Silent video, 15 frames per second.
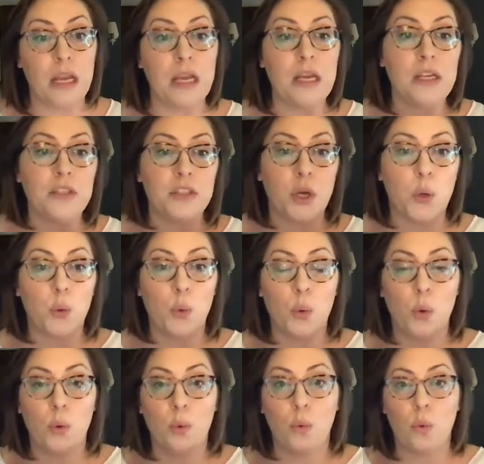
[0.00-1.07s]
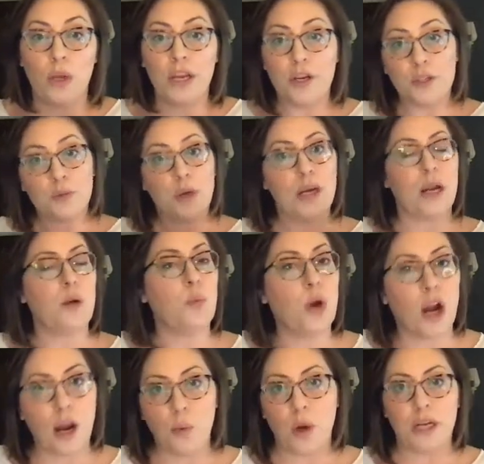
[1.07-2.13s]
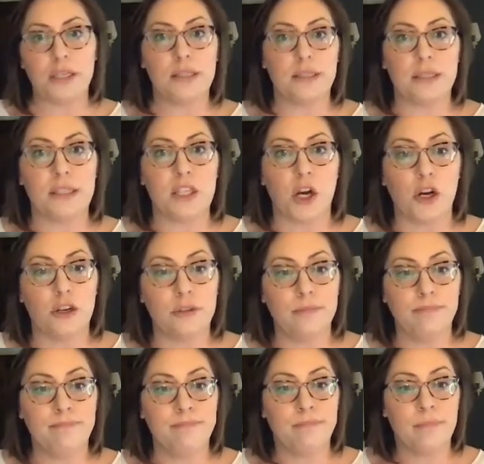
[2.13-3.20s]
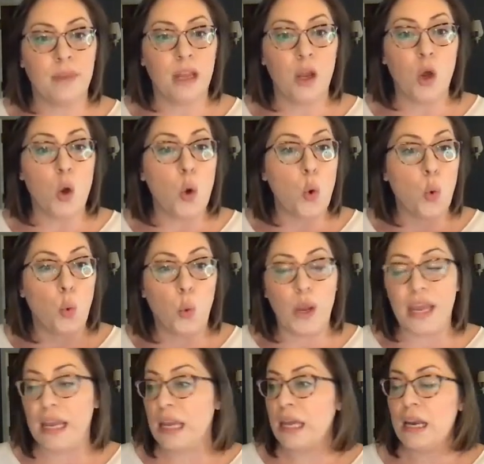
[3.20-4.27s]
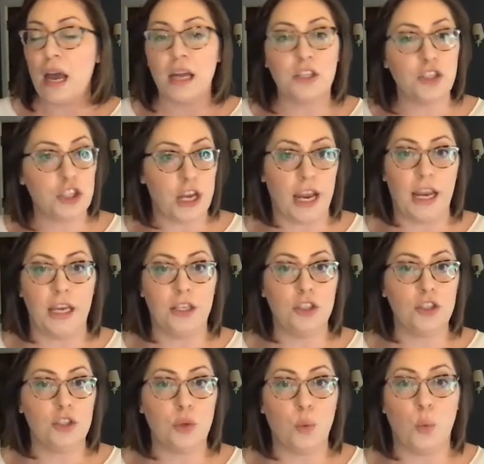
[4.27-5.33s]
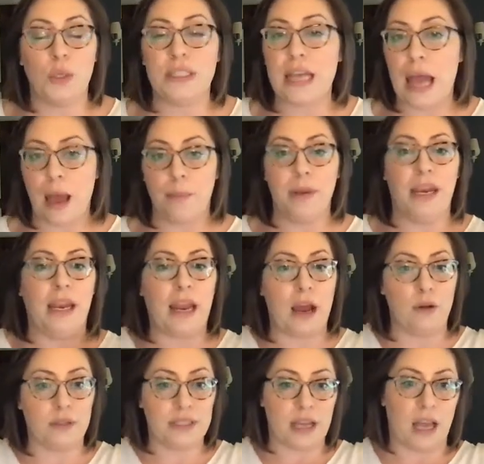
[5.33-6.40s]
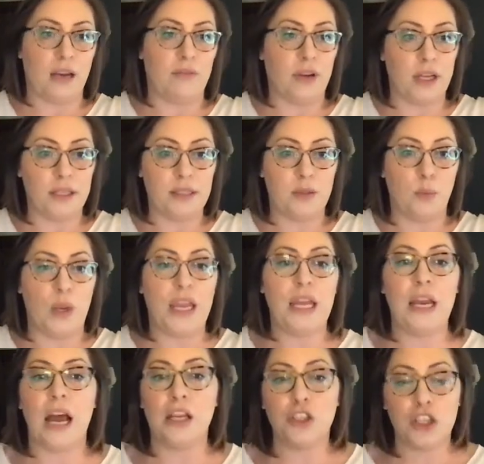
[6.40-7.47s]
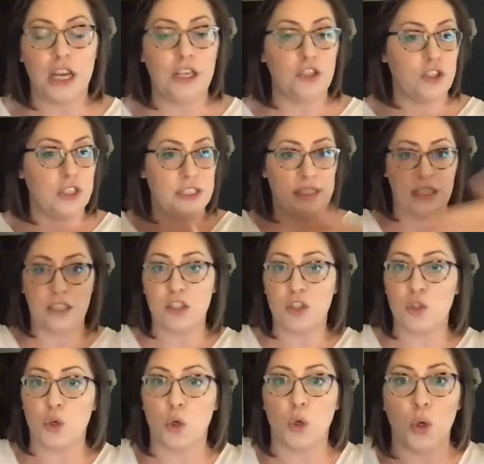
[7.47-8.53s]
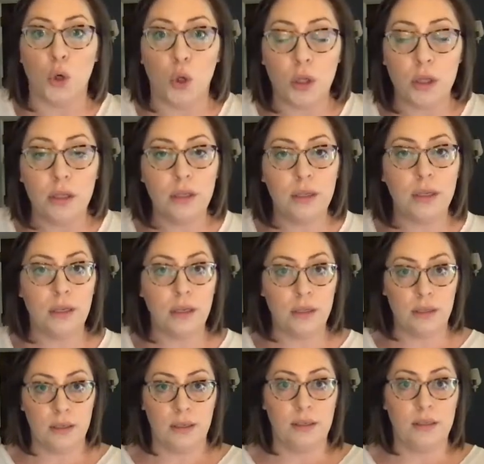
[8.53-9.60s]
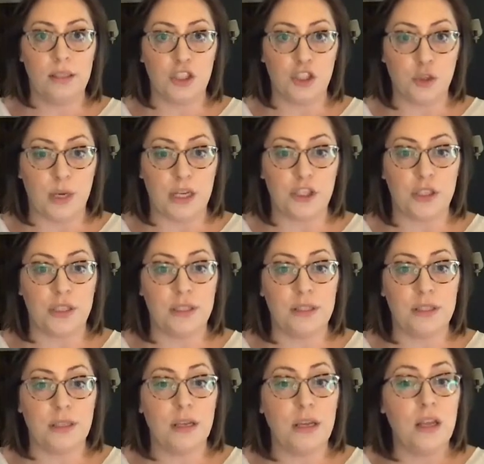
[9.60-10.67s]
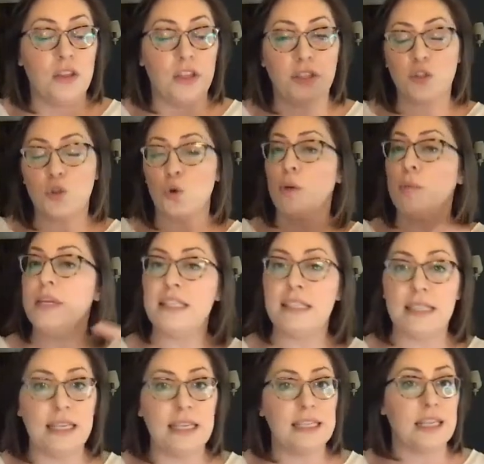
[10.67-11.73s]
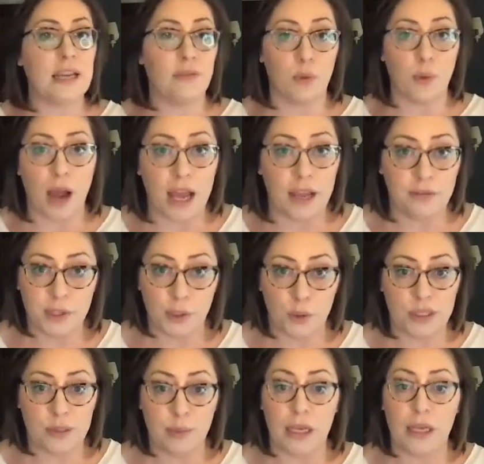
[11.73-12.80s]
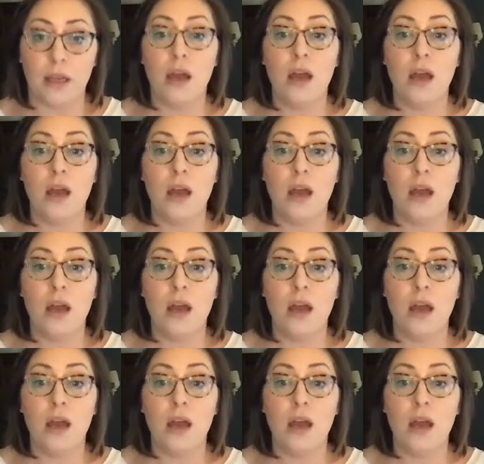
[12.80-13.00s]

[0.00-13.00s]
So here's where I want us to start. We cannot change what's happening outside of us. We cannot change these external situations. The stormy seas have arrived, so to speak.